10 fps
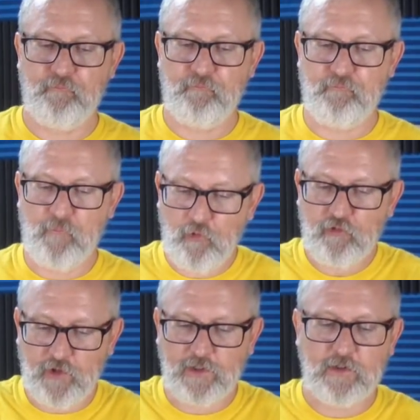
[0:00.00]

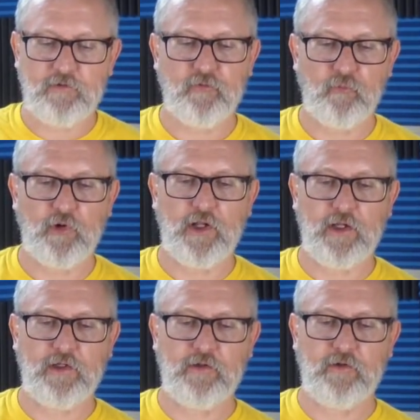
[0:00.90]
Most likely, from what
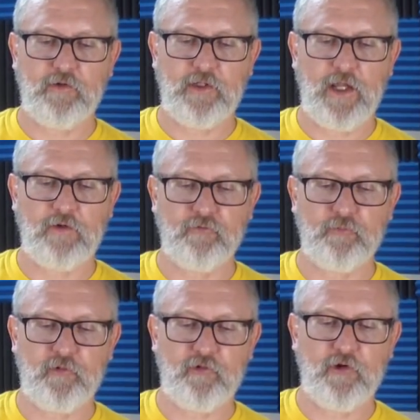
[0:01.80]
I gather from
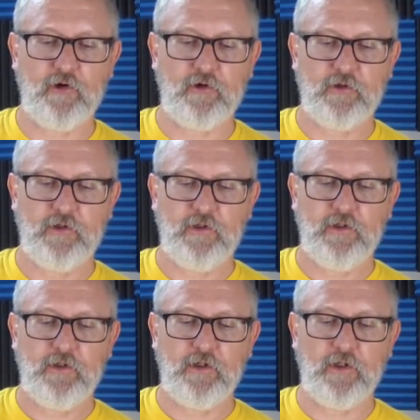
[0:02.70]
the song,
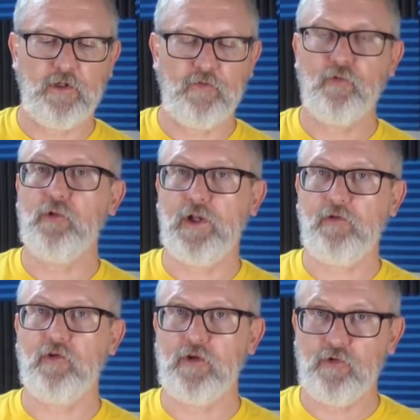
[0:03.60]
through an
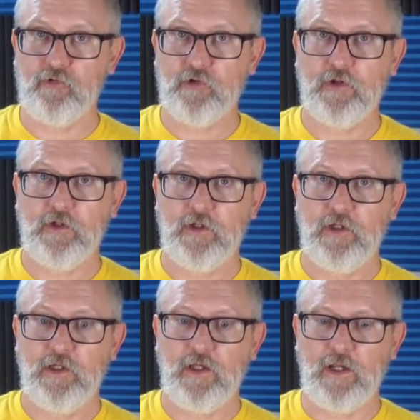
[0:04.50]
execution.
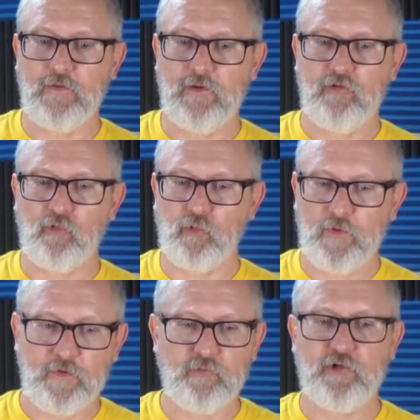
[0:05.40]
And this
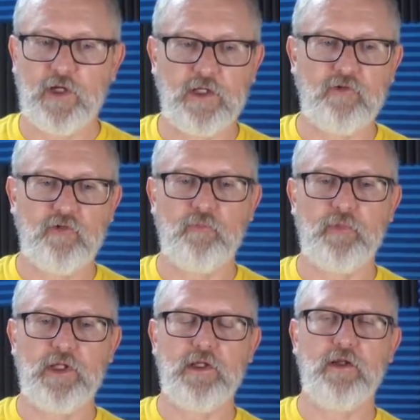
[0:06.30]
rhythm change to
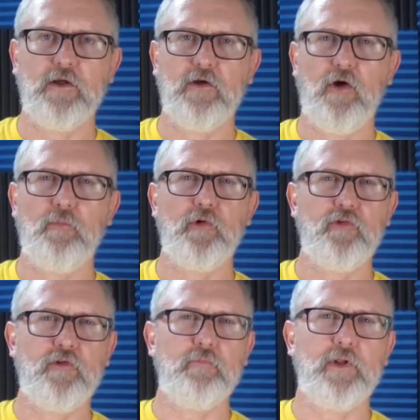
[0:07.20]
me
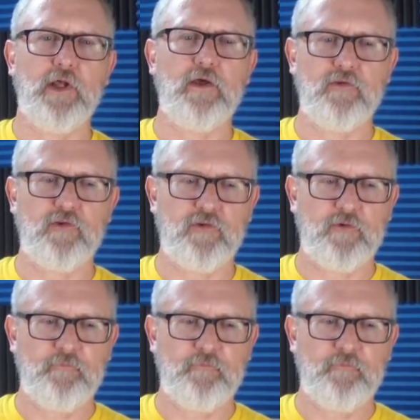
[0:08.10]
almost symbolizes